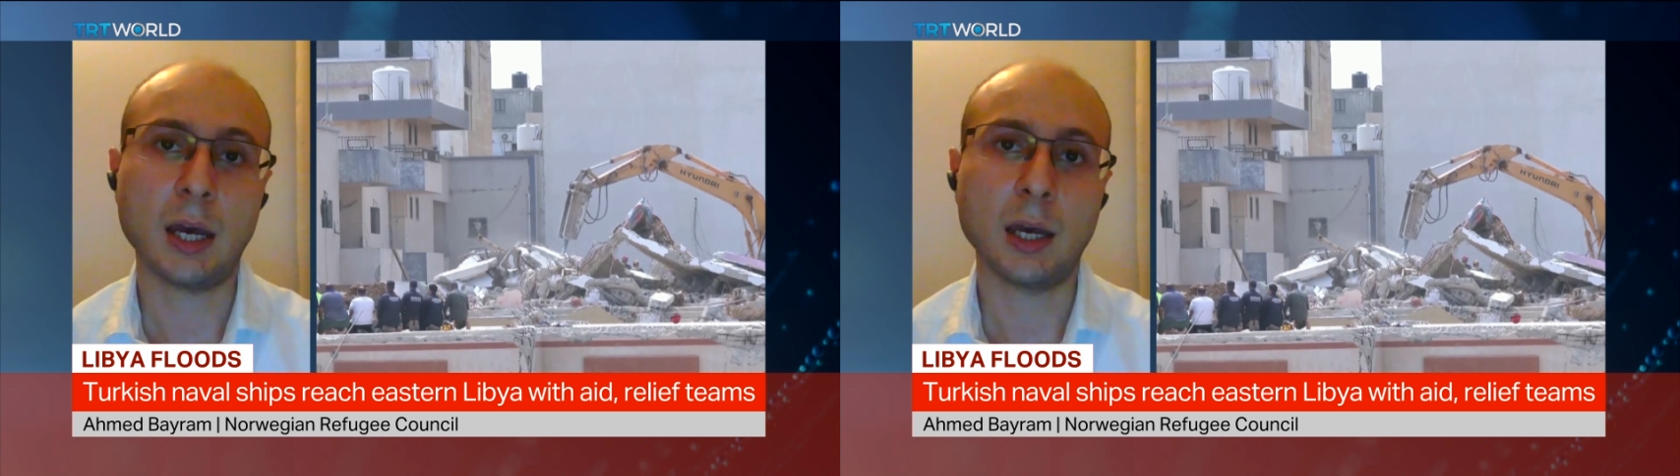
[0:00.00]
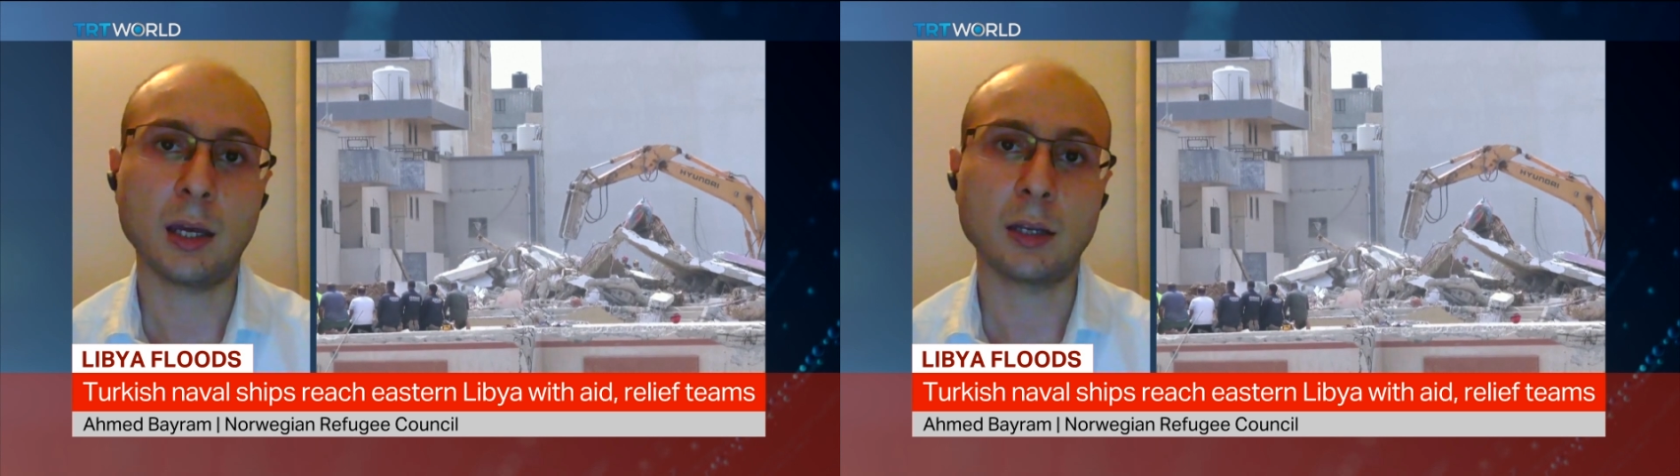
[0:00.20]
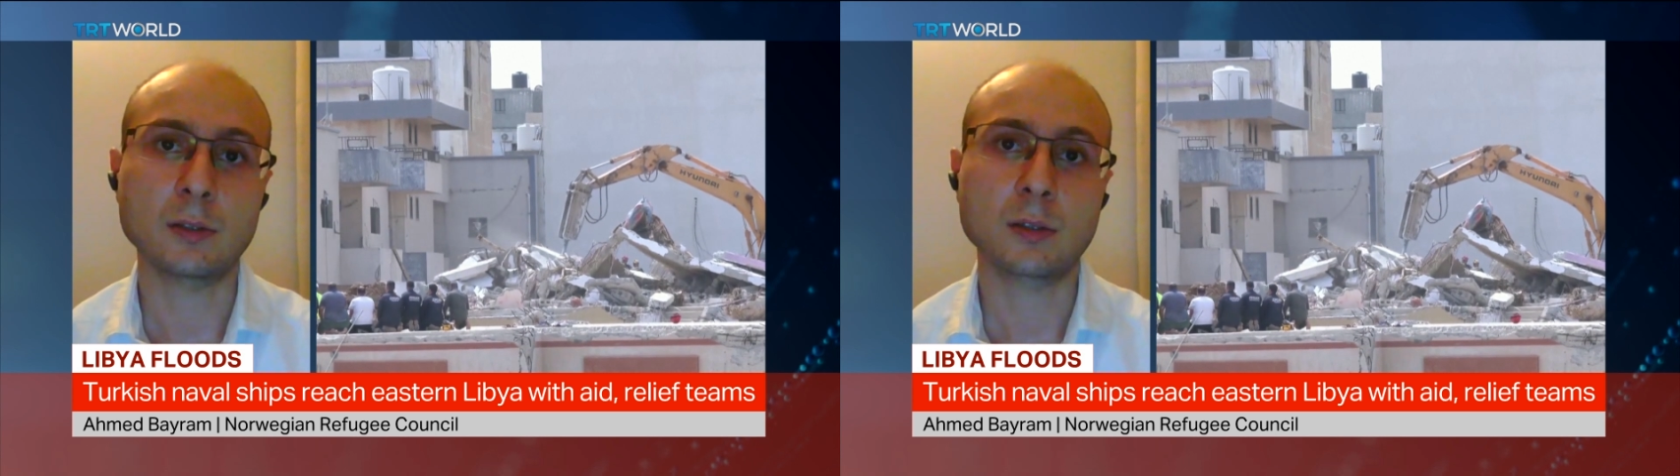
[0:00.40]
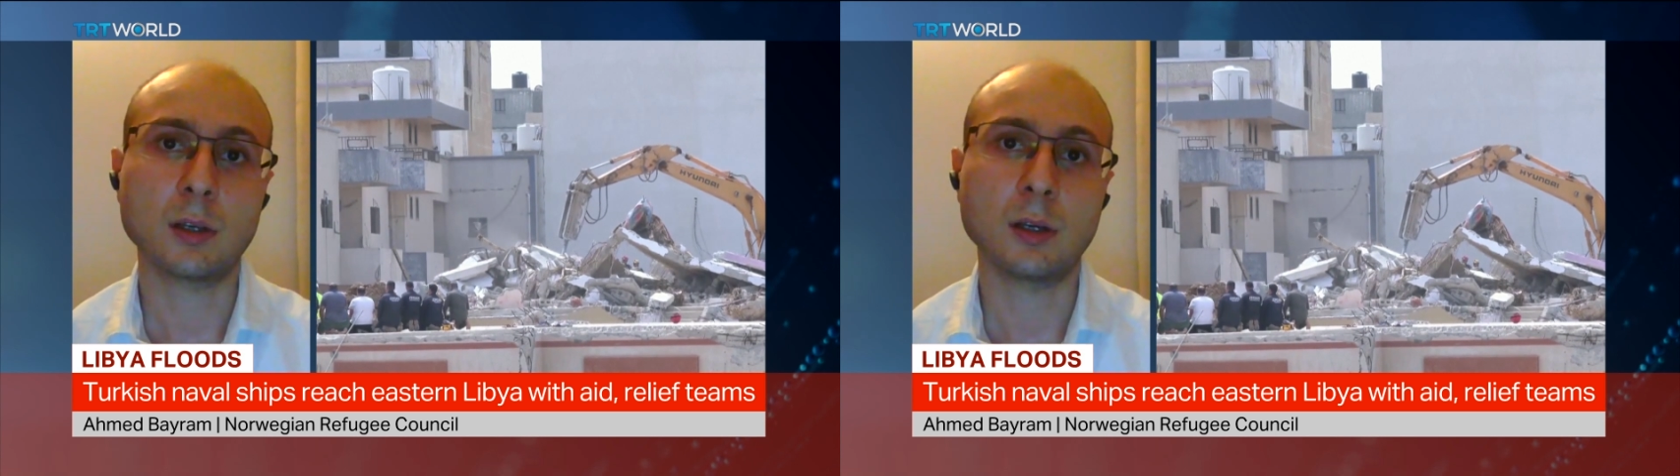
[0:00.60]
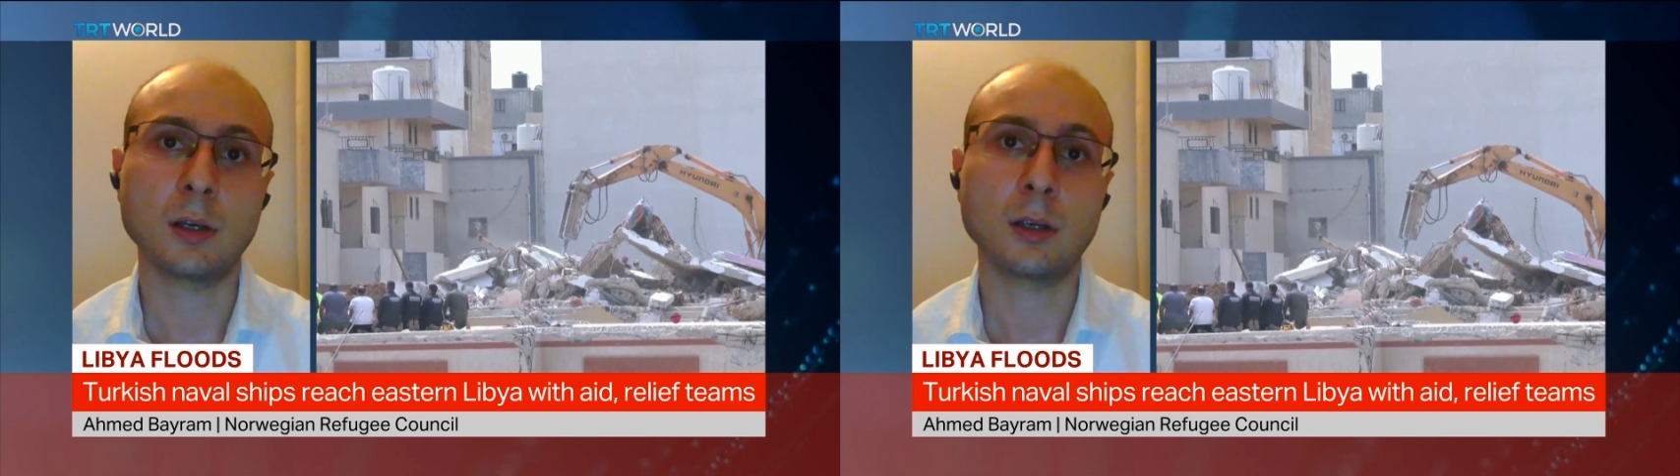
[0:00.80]
and
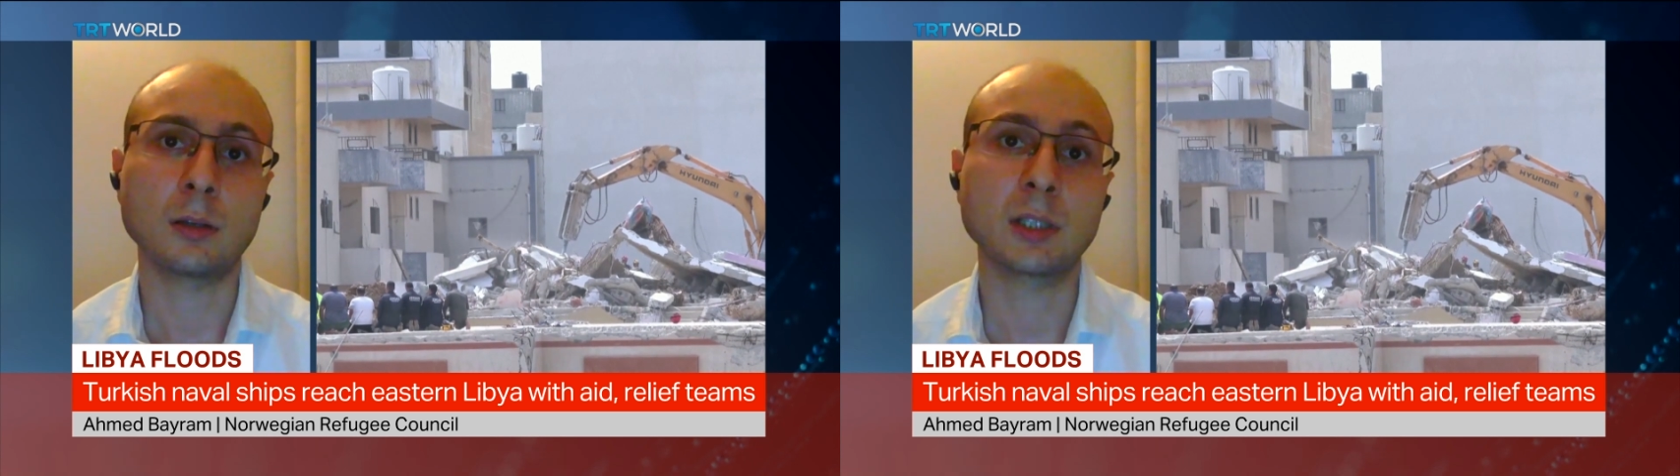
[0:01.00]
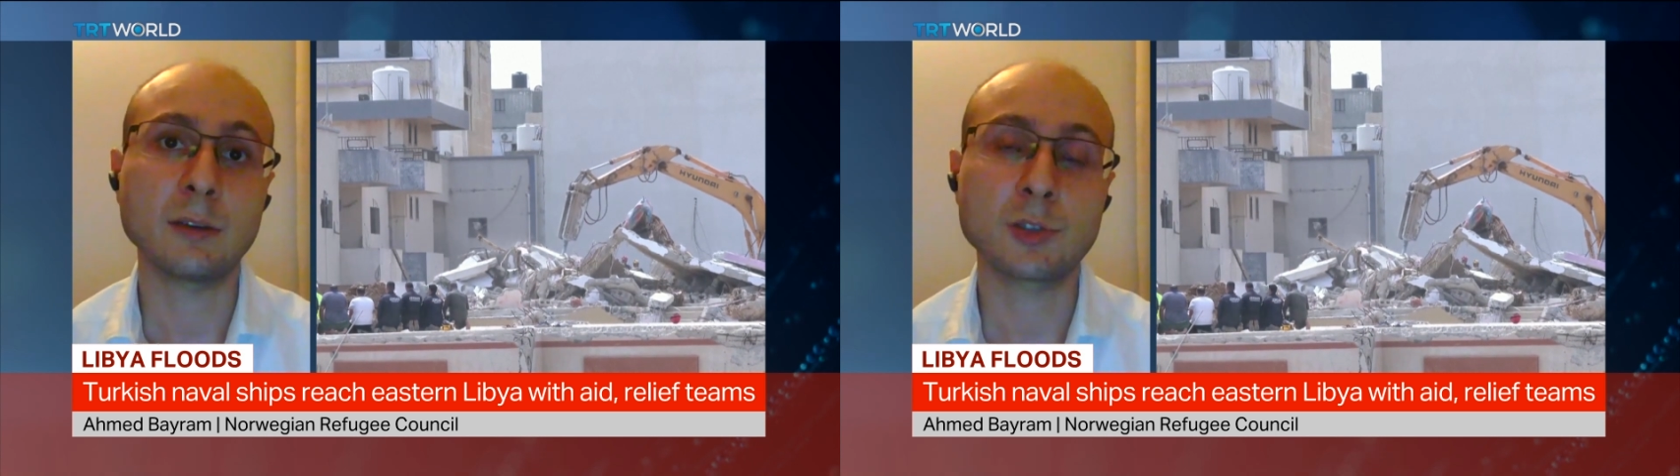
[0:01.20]
uh, give